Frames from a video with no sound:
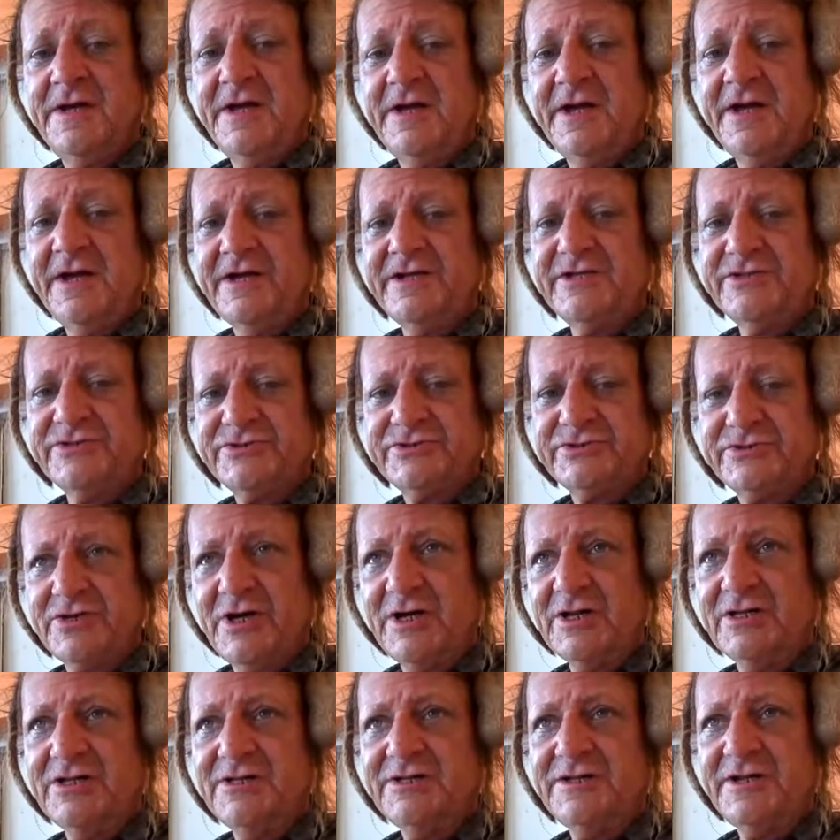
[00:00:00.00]
And he's
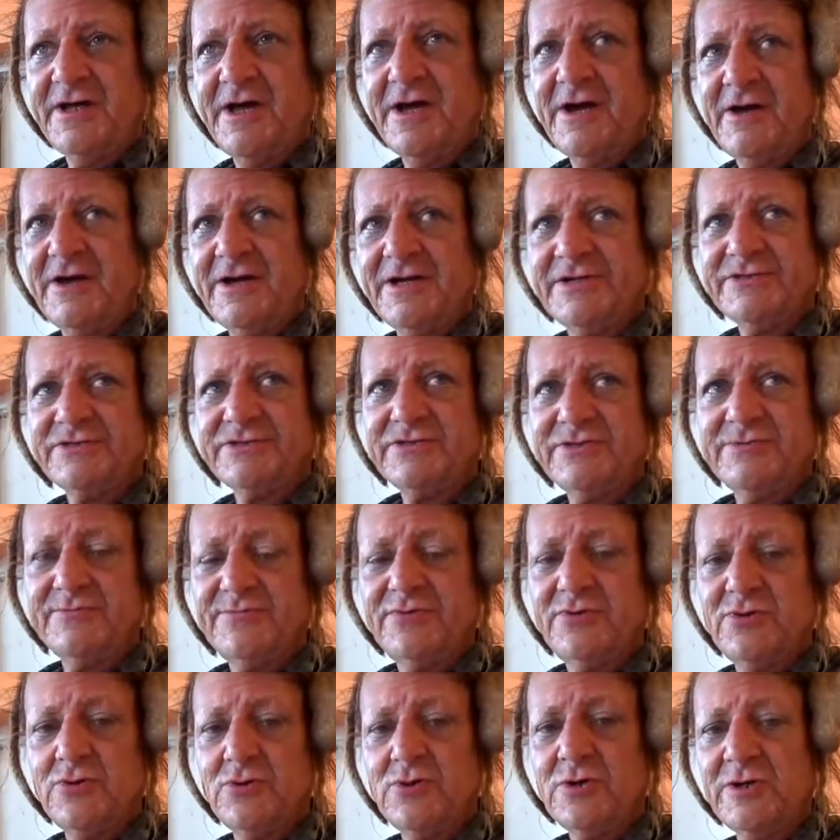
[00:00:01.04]
struggling now as an
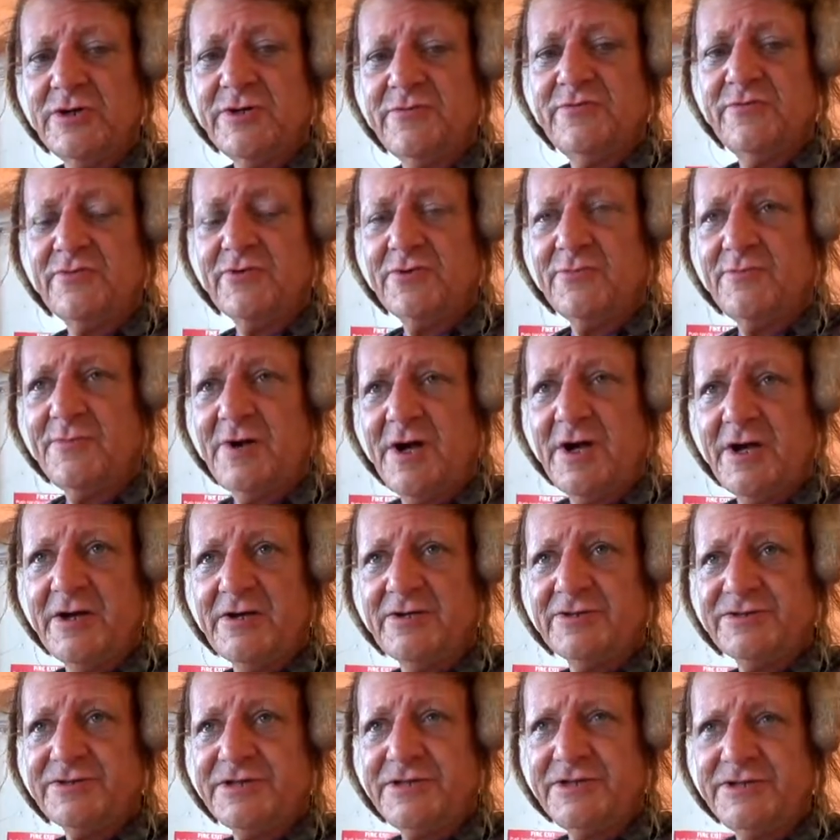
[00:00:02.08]
employee for
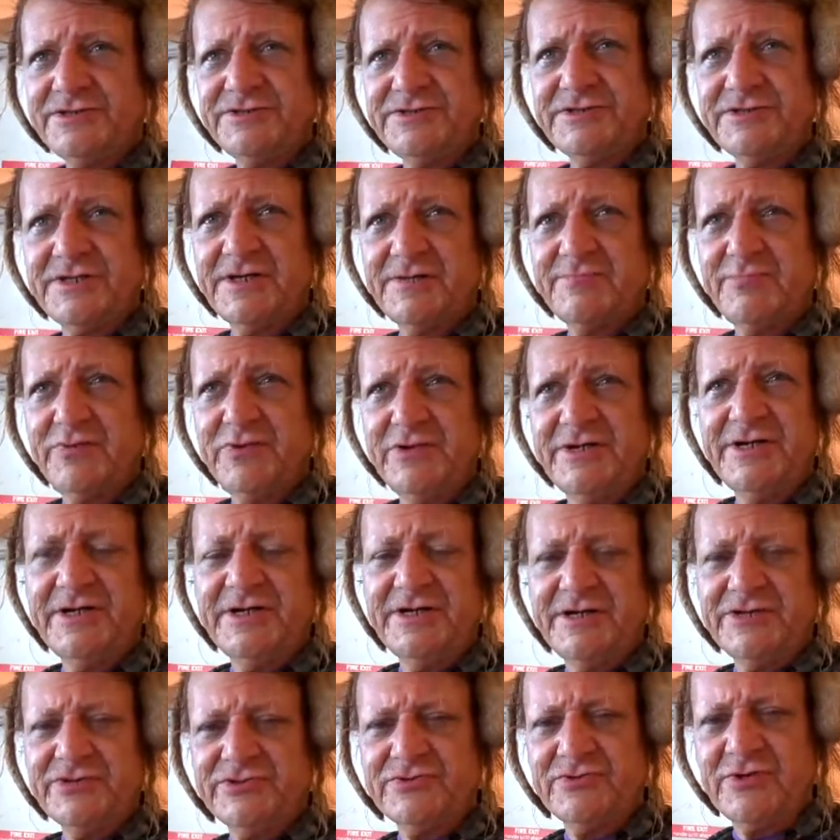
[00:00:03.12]
Myers. He's put in
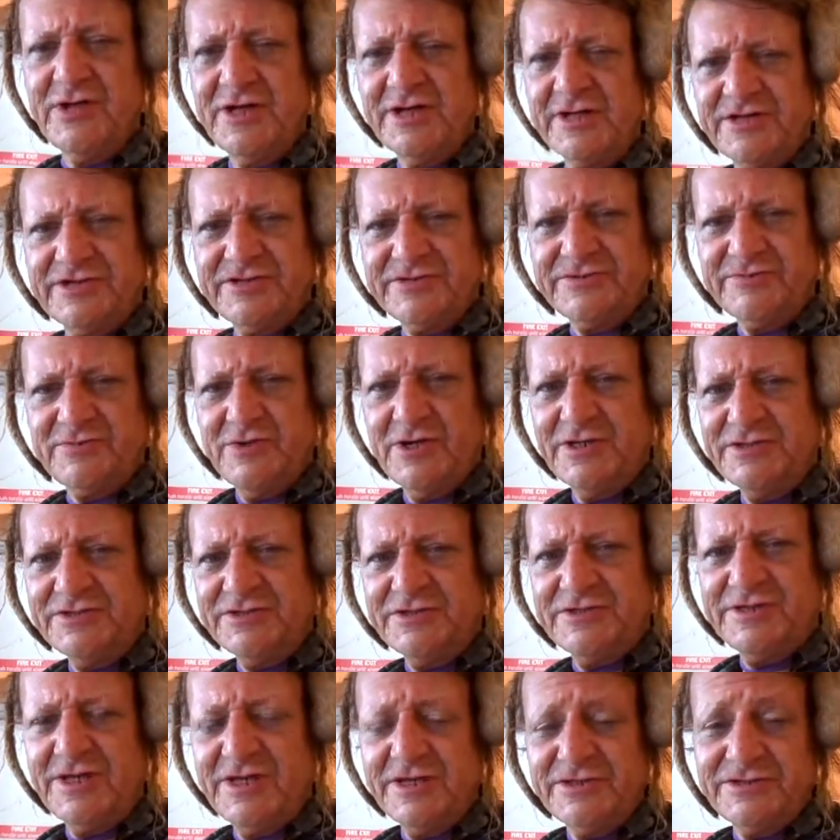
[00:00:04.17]
his
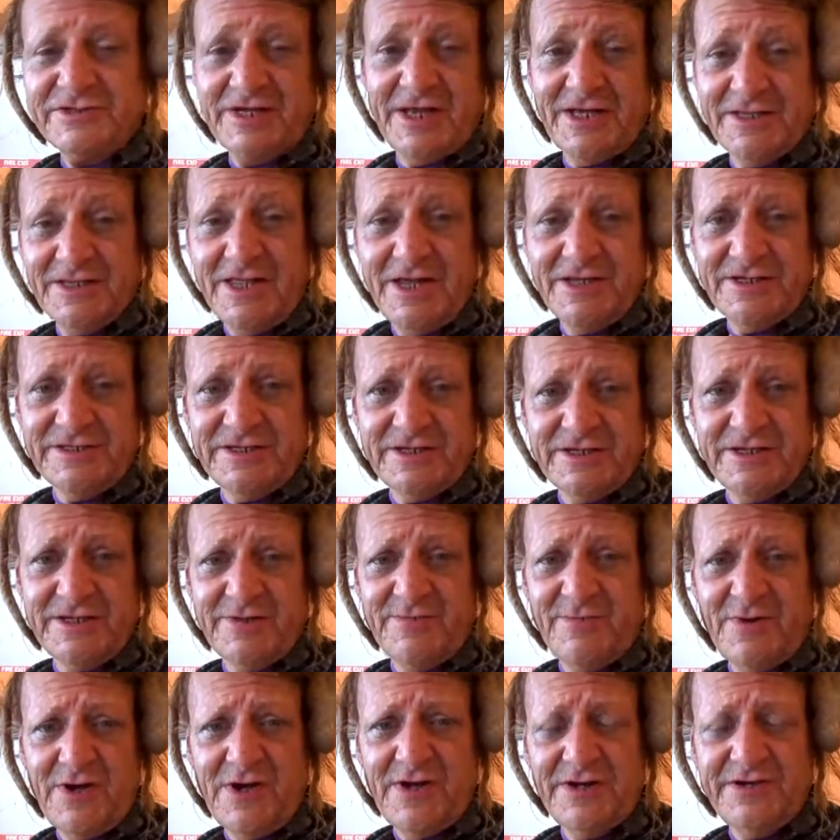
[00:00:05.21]
resignation. I'd like to get
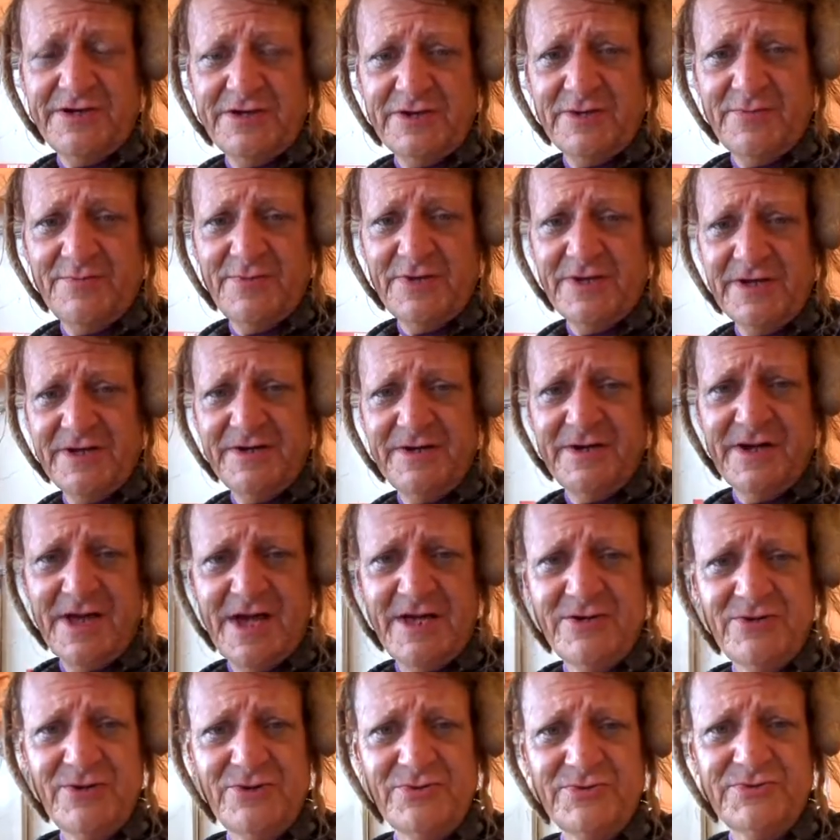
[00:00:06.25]
him on here, but I
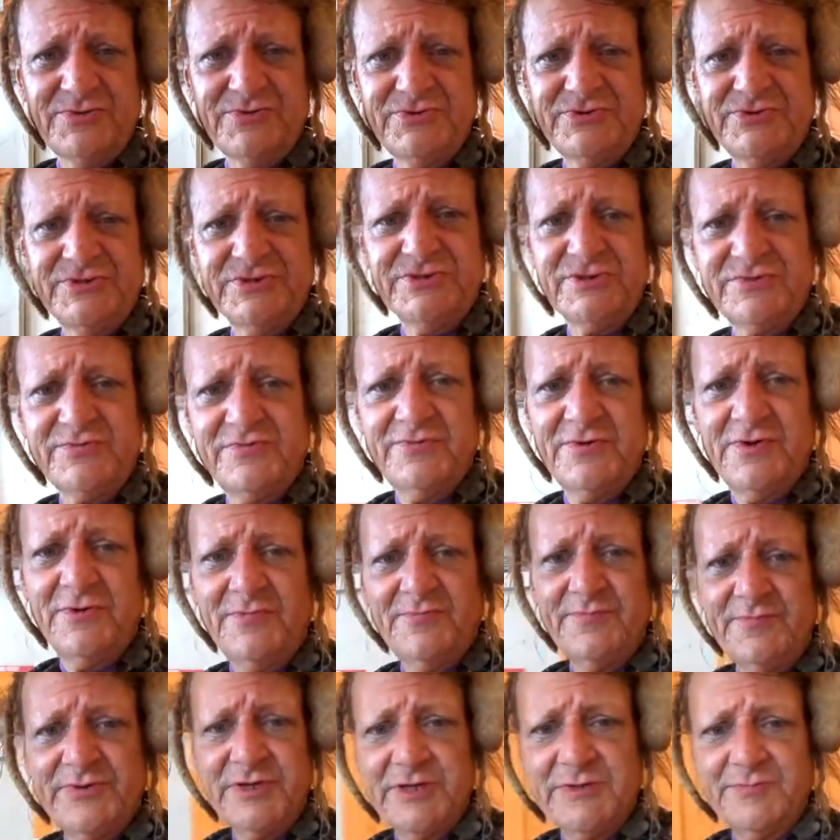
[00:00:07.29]
don't just film
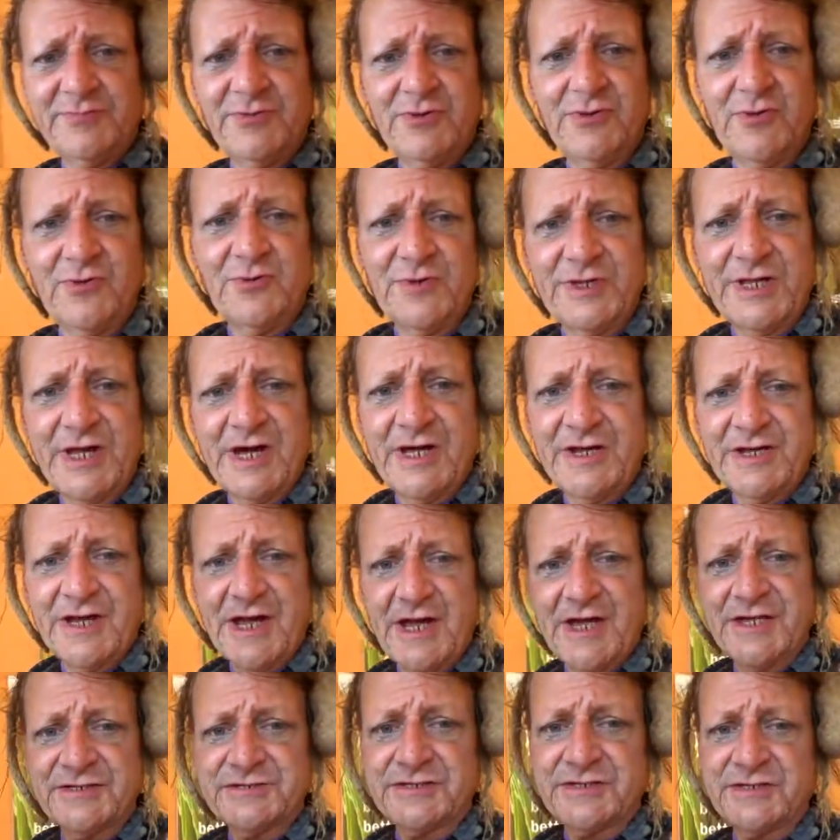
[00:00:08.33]
people without
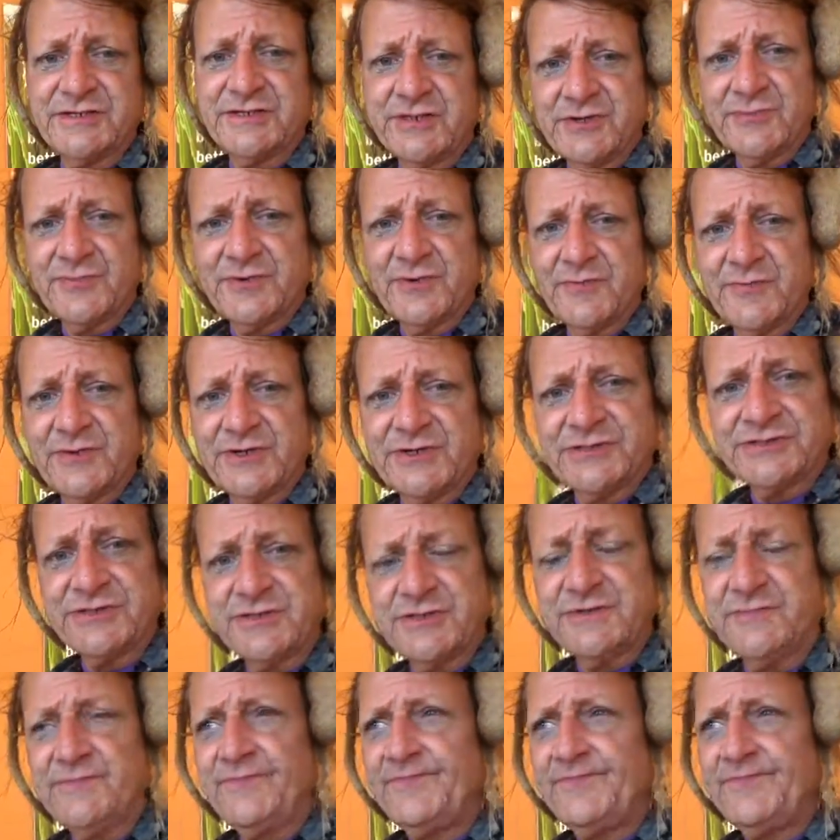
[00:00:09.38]
asking their permission,